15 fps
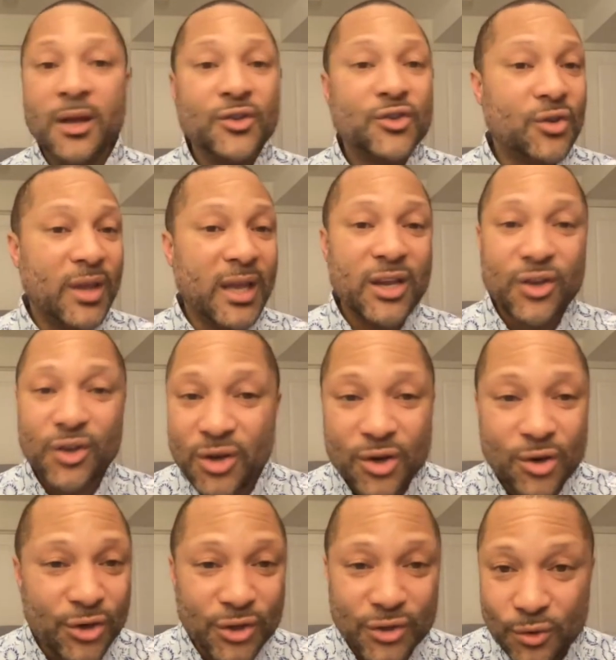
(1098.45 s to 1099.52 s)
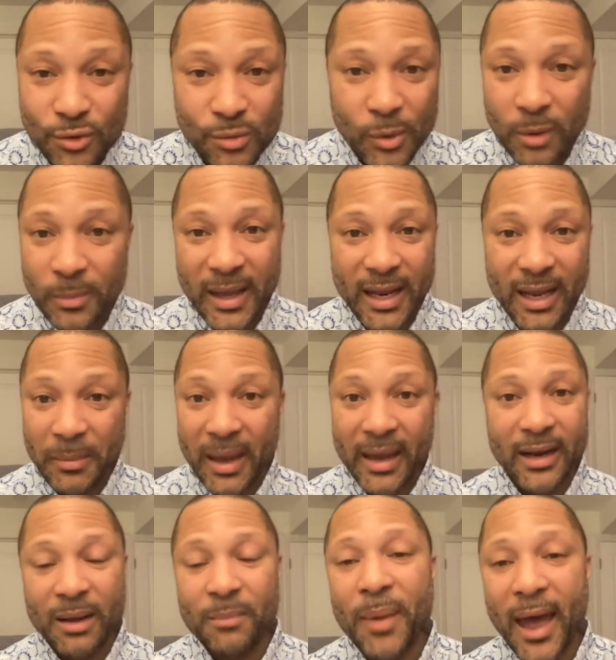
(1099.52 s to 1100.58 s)
So you can go to your school board meeting and
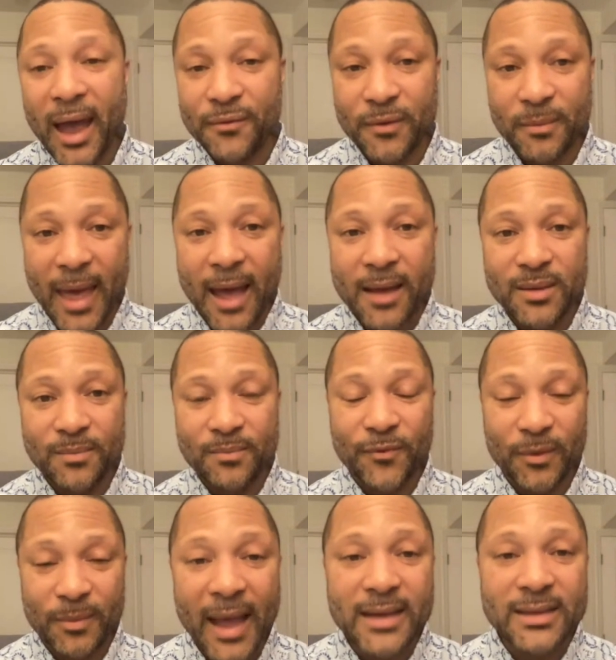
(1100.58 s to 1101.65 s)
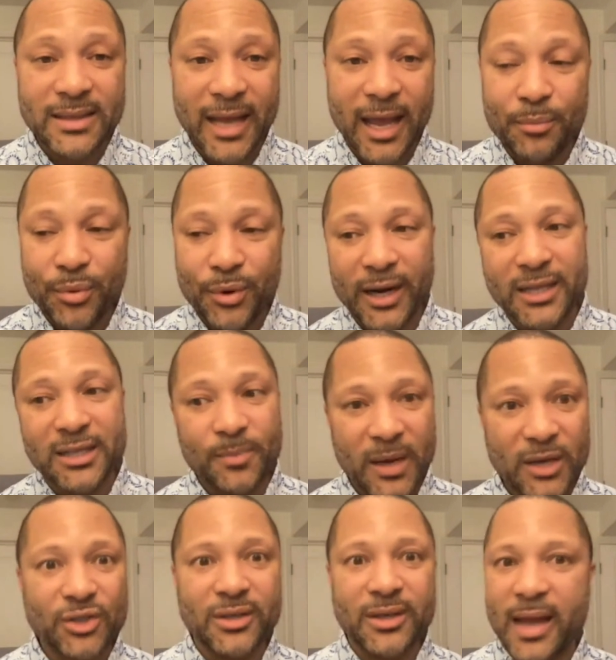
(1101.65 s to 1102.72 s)
make an impact from that standpoint,
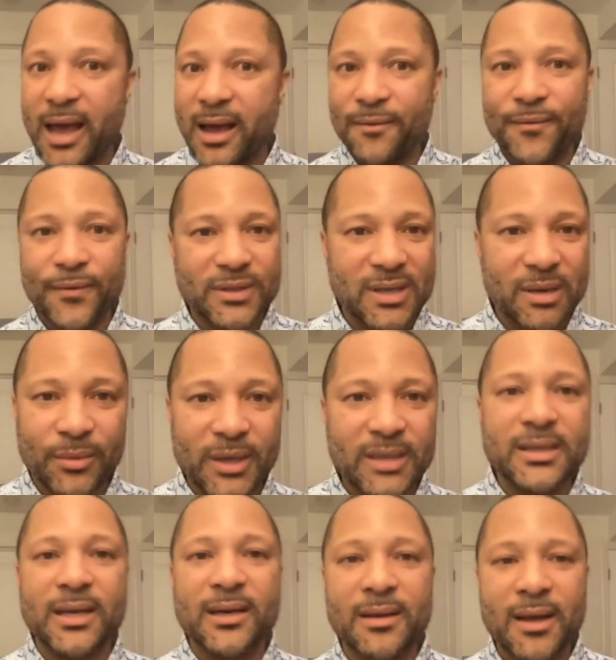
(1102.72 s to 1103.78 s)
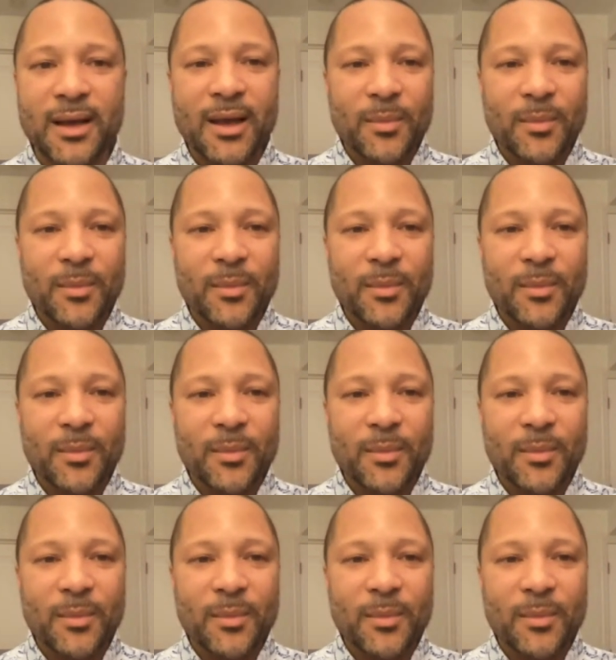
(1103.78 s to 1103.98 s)
especially now for some reason,